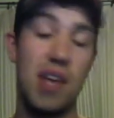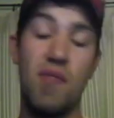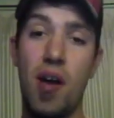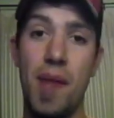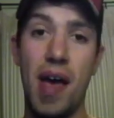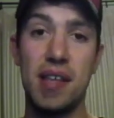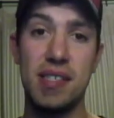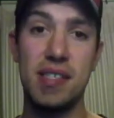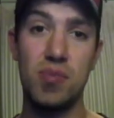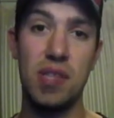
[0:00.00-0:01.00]
10-round
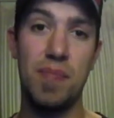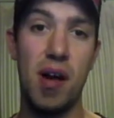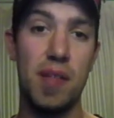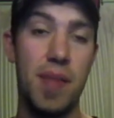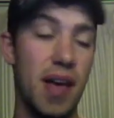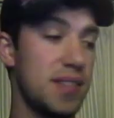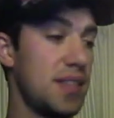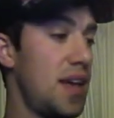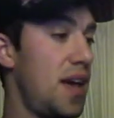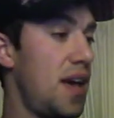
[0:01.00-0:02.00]
magazines with the polymags.
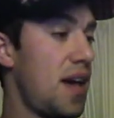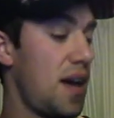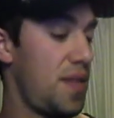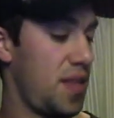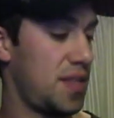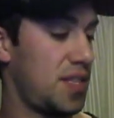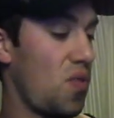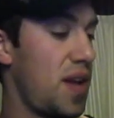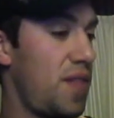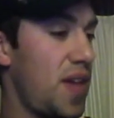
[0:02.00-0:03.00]
I think that's a
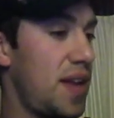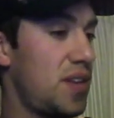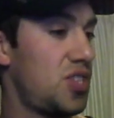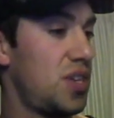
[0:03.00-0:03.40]
great advantage.